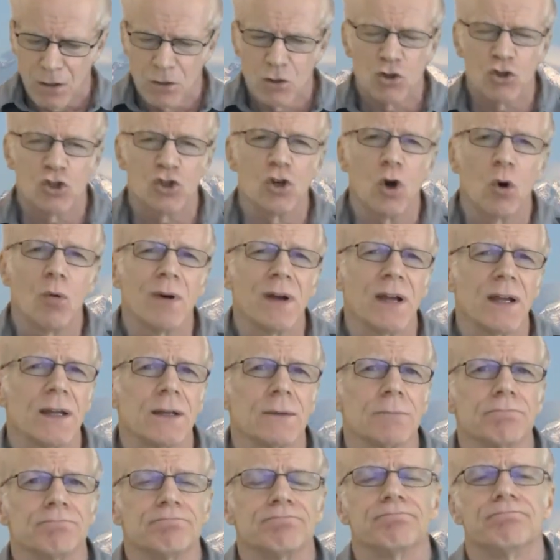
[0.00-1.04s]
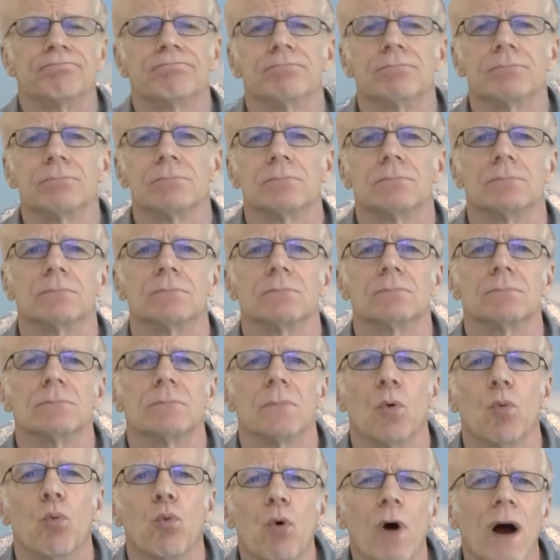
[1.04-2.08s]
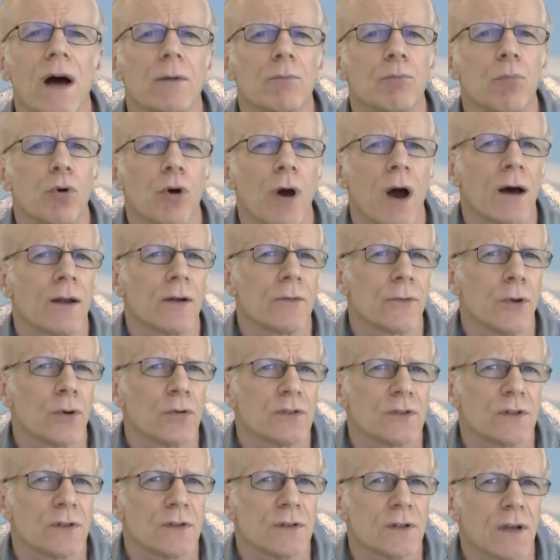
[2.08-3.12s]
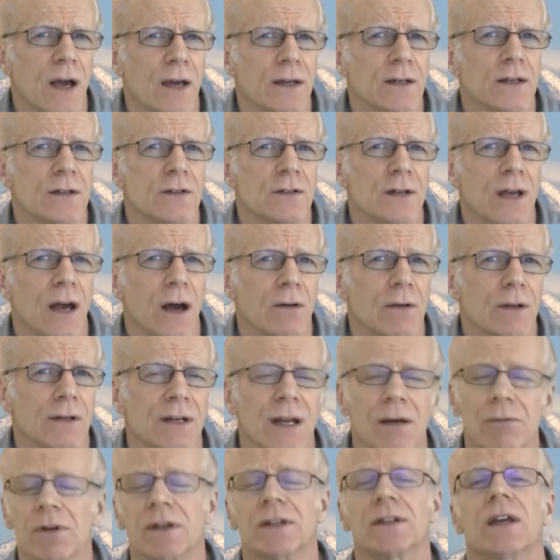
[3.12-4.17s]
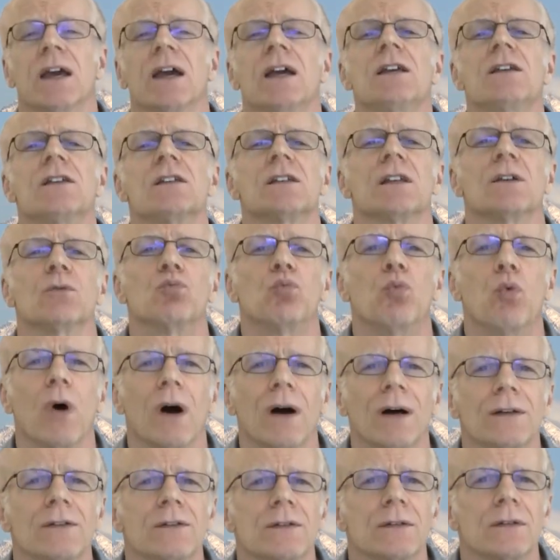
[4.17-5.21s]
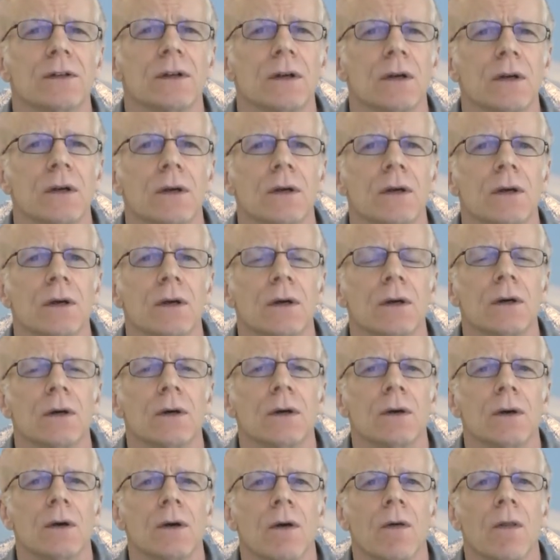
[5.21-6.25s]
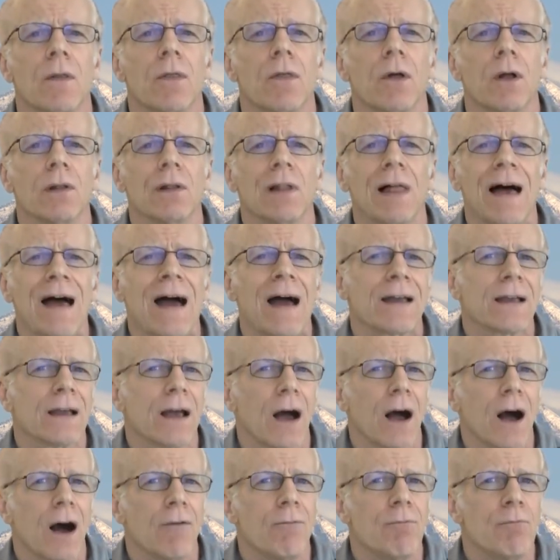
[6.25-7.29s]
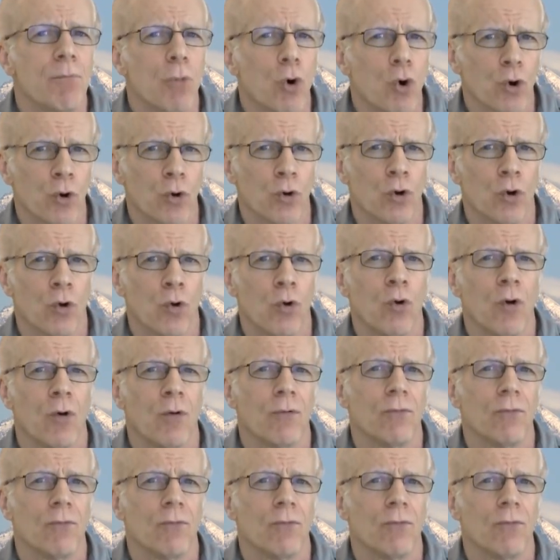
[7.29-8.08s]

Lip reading: Showing what brought those societies down. In every case, it was the lack of moral